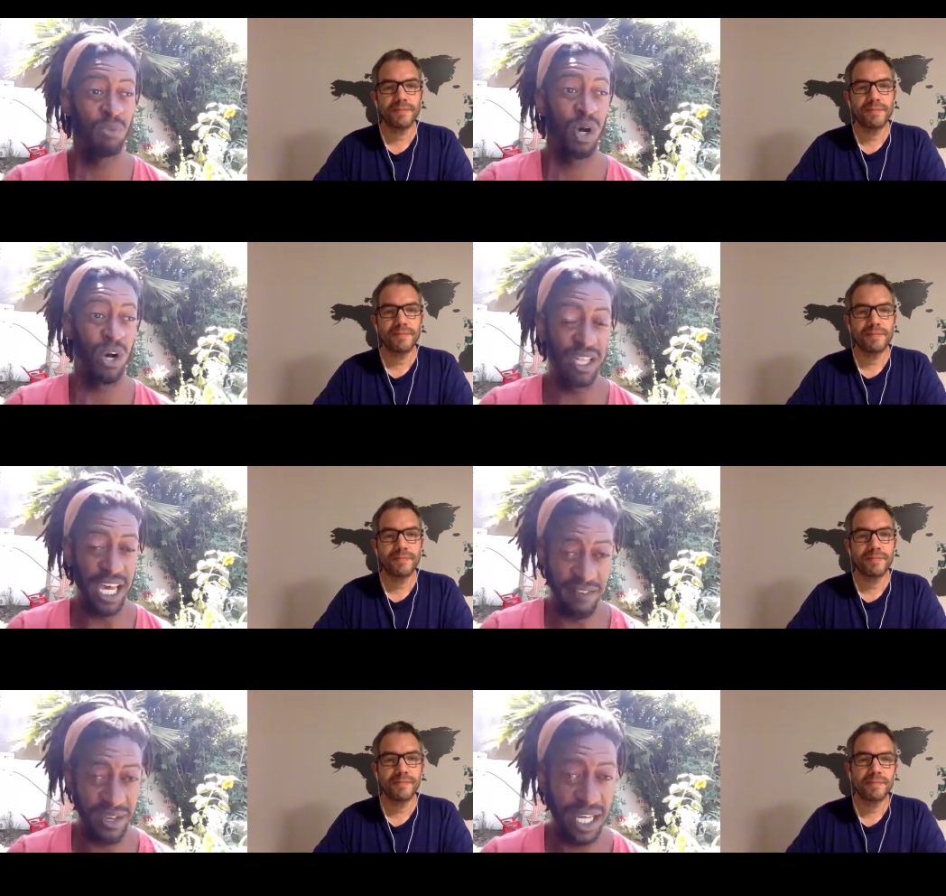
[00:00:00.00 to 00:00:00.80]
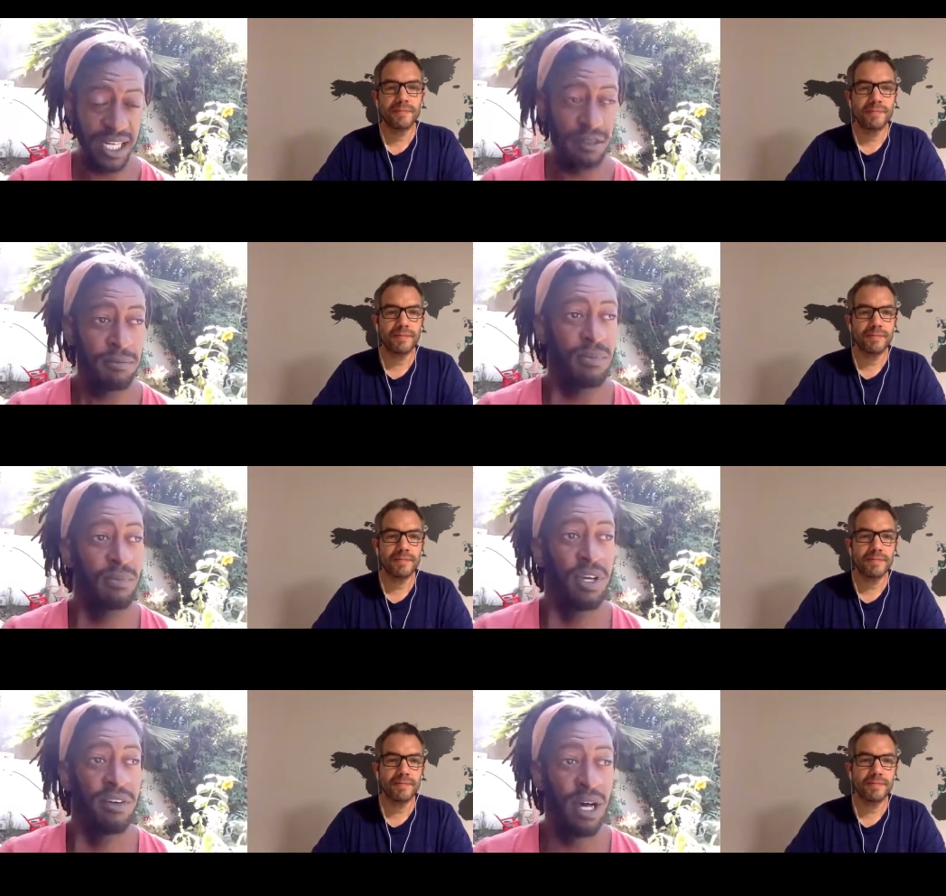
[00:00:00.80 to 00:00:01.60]
Speaker 1: on that vein,
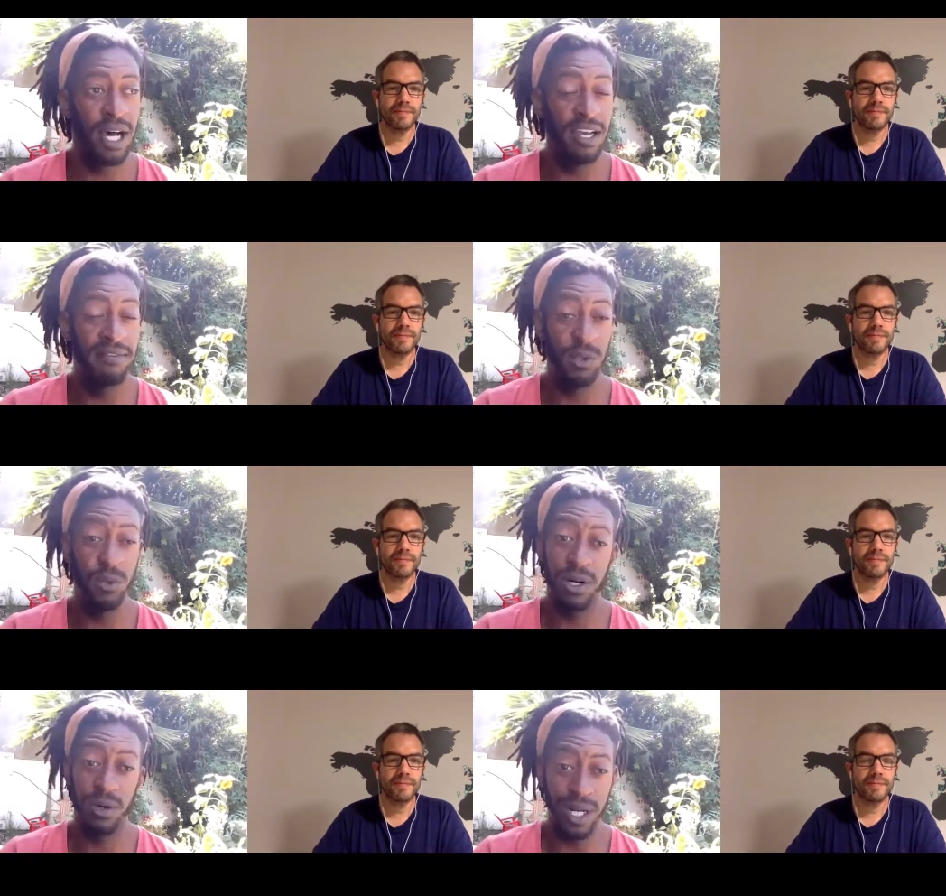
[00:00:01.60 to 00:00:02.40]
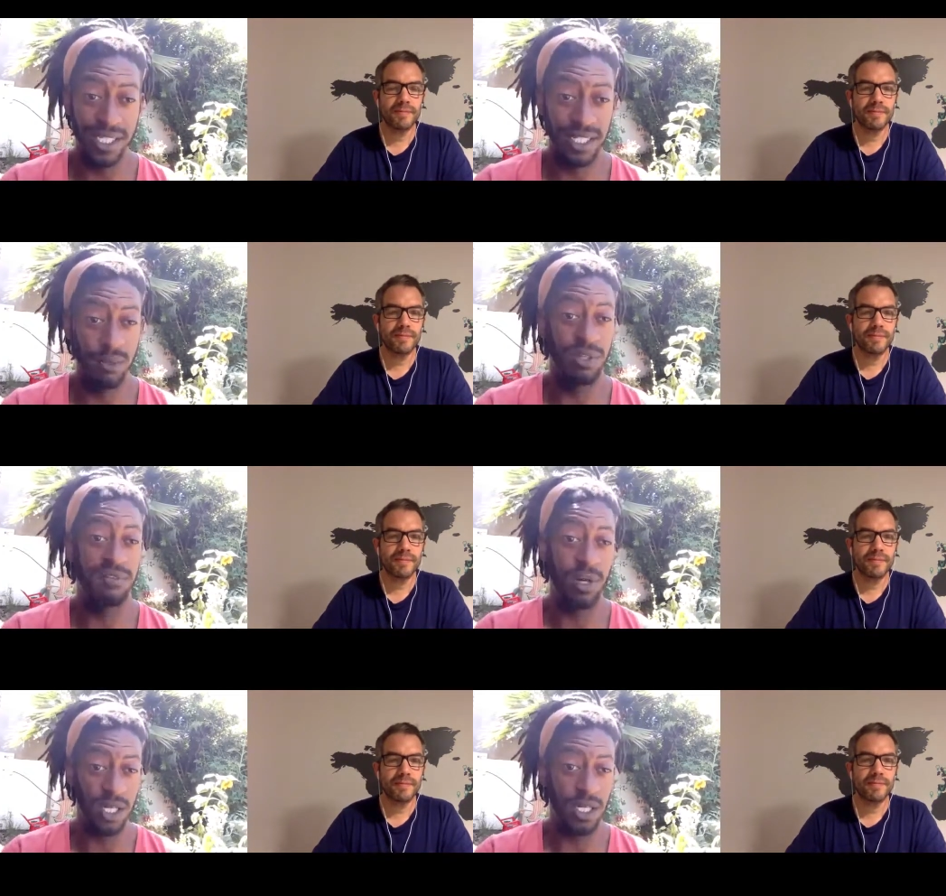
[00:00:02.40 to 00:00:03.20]
uh, if you are a resident with a
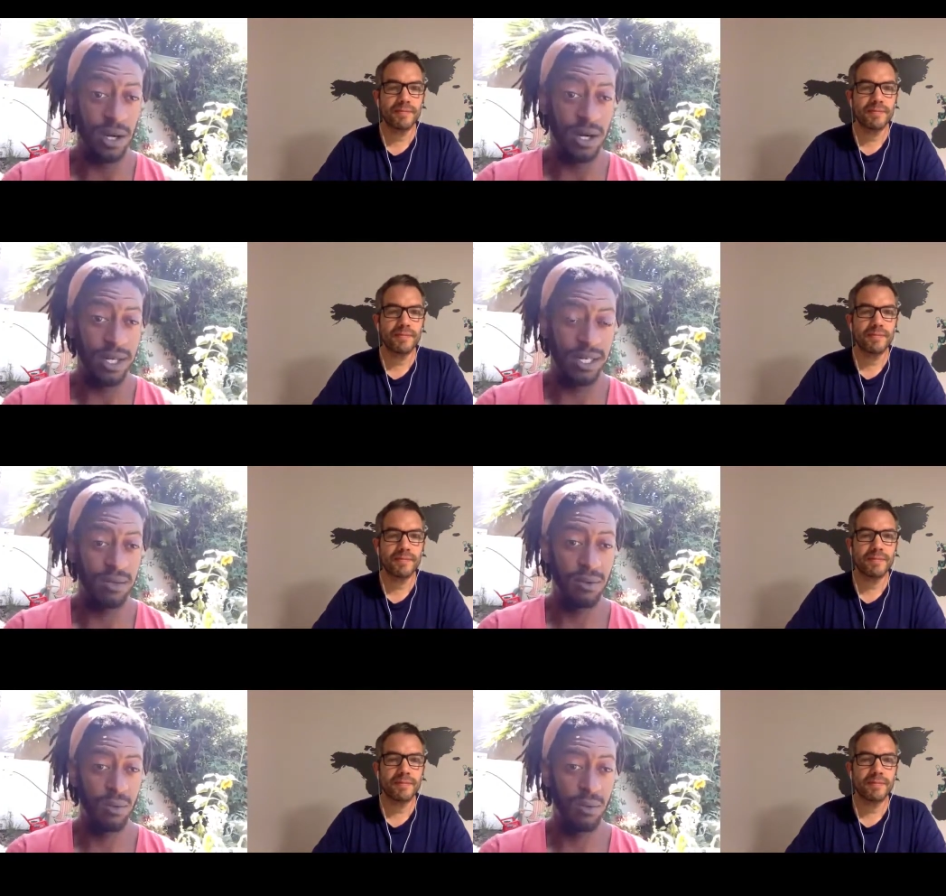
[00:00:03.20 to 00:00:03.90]
front yard,